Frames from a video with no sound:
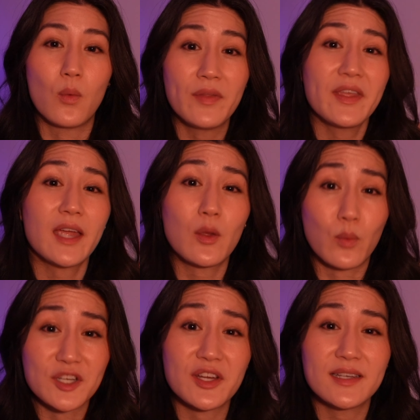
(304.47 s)
One thing I
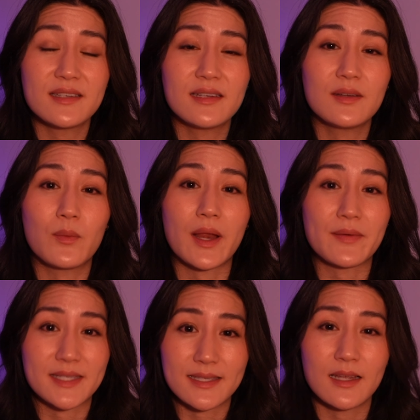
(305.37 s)
wish I did when I
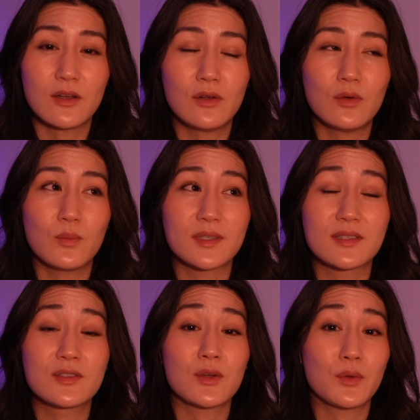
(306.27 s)
was single was
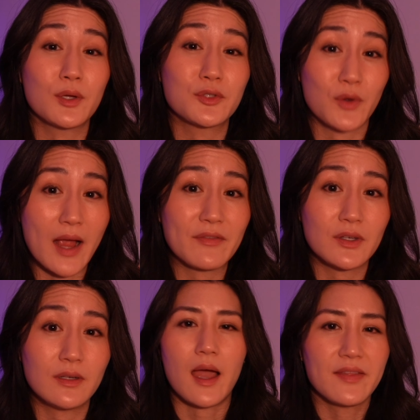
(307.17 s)
solo
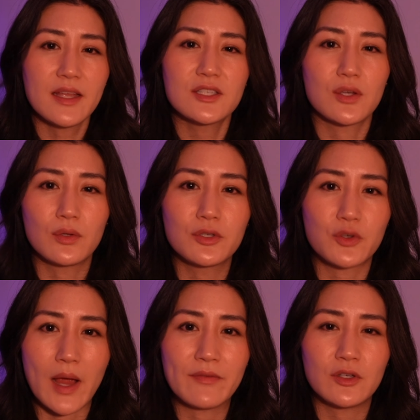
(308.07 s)
travel. I think solo
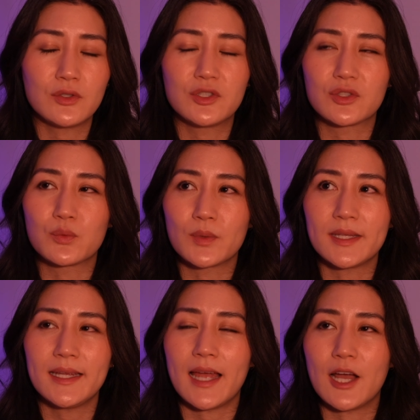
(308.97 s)
travel just
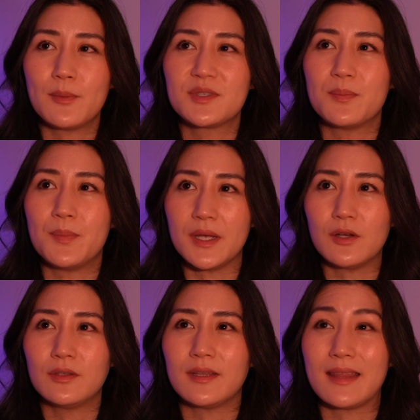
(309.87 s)
really helps
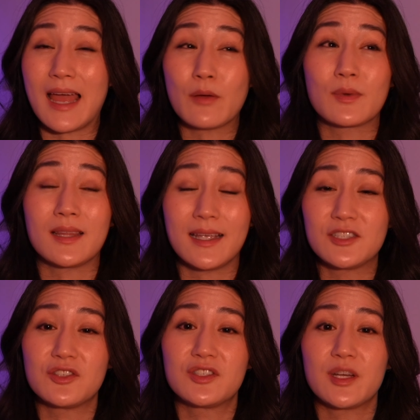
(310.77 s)
build that
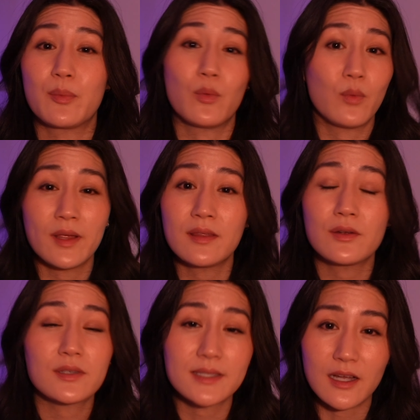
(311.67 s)
relationship with
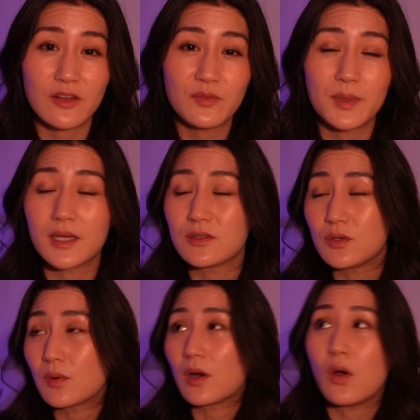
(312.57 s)
yourself because
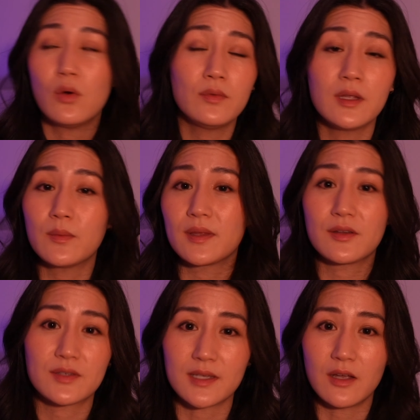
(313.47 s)
you are only with
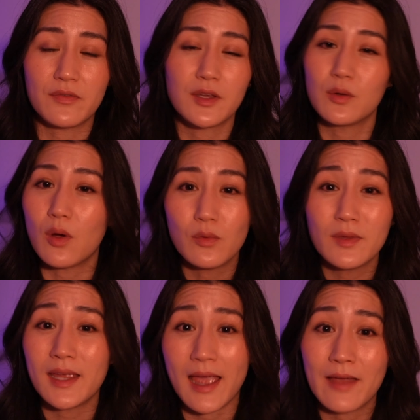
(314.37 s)
yourself and you
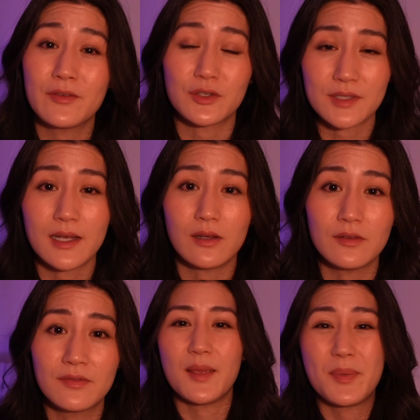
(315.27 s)
only have
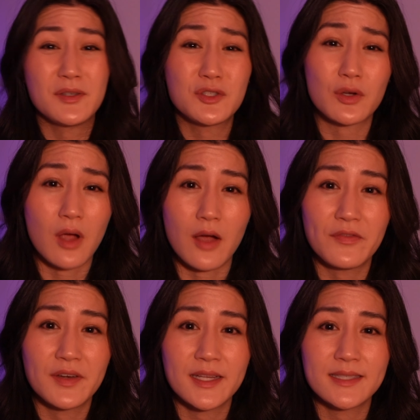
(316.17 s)
yourself. It builds your
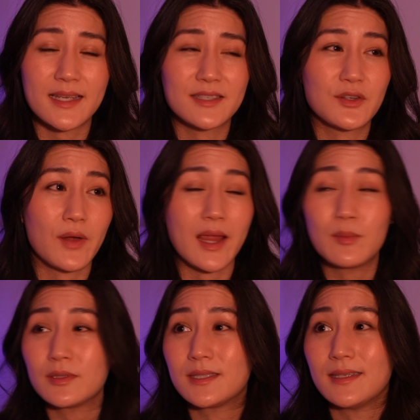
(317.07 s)
confidence as you're
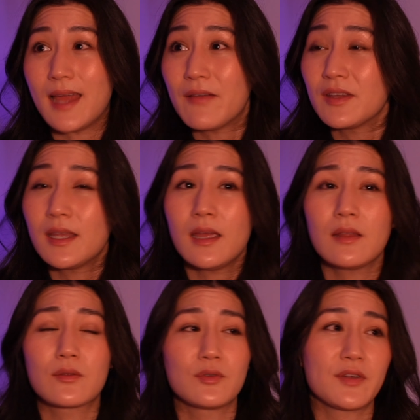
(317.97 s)
able to
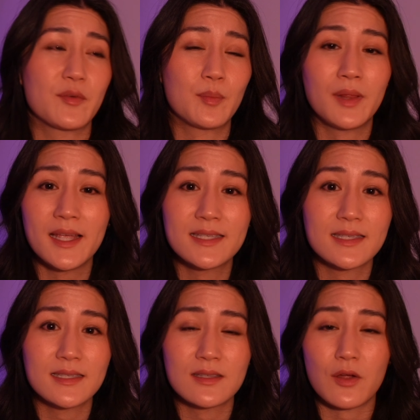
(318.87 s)
navigate through different
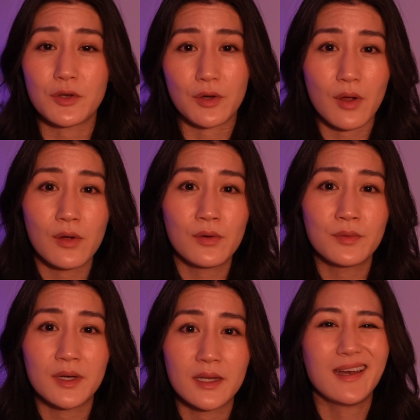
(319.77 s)
places on your
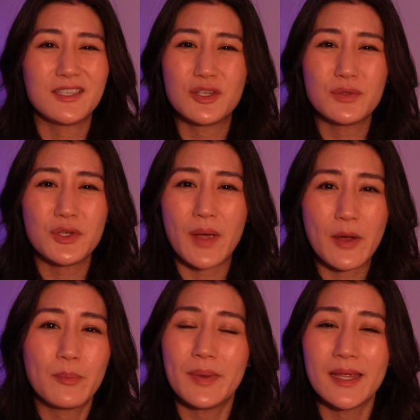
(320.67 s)
own, and it shows you
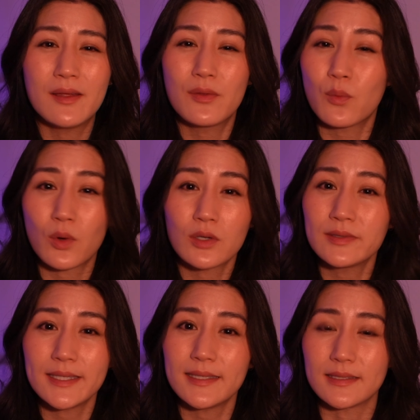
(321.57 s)
how big the
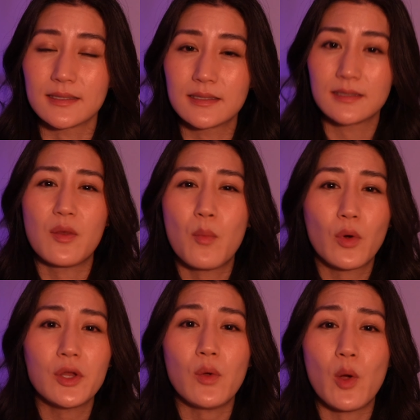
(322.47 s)
world is. The
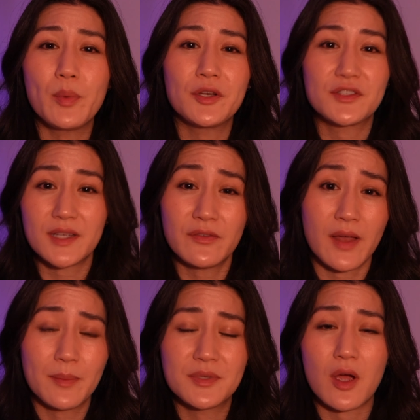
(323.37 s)
more you open yourself
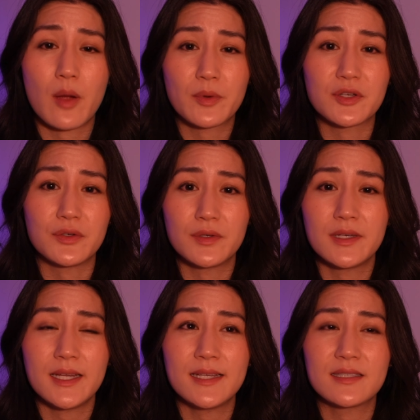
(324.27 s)
up to
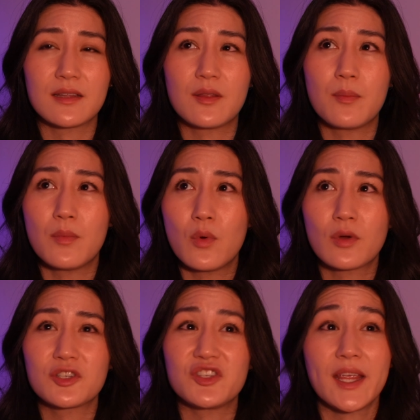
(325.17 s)
opportunities, the
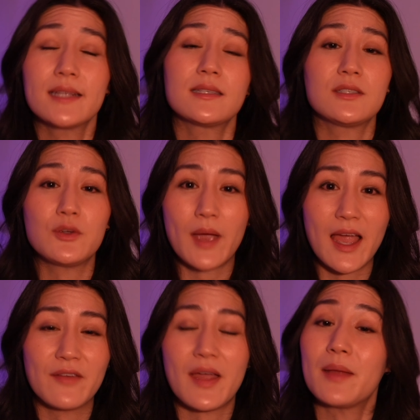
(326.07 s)
more chances you
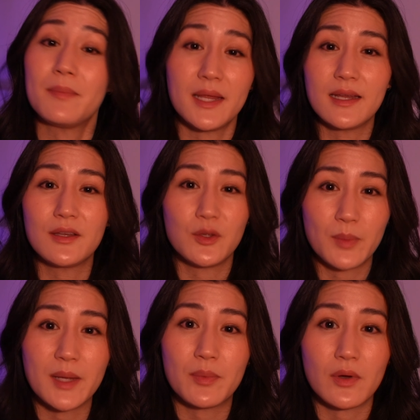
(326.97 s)
have at meeting new
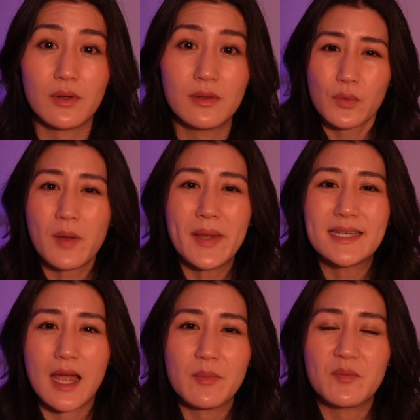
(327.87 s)
people. Throughout my
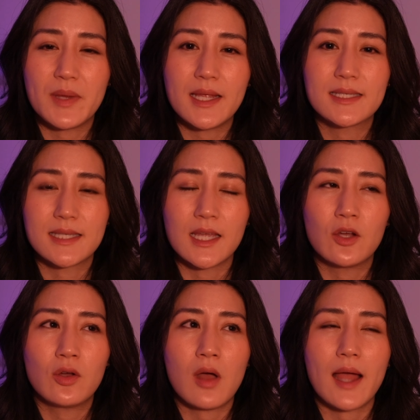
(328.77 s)
time of being
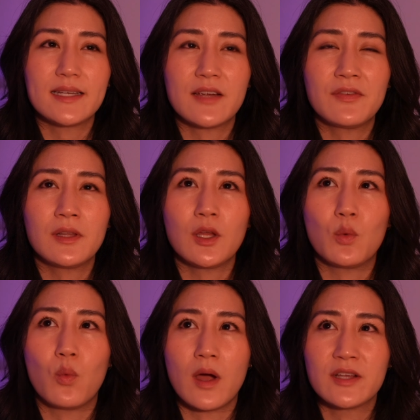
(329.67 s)
single, I definitely
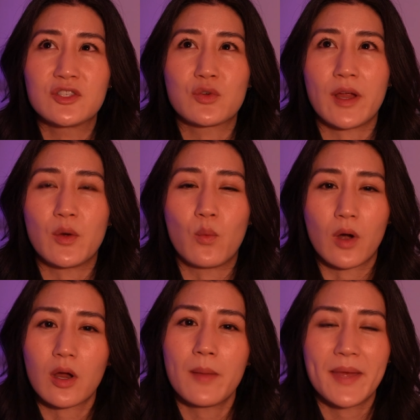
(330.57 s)
was trying to
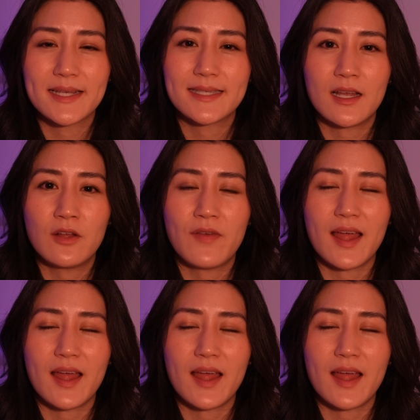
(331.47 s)
work on myself.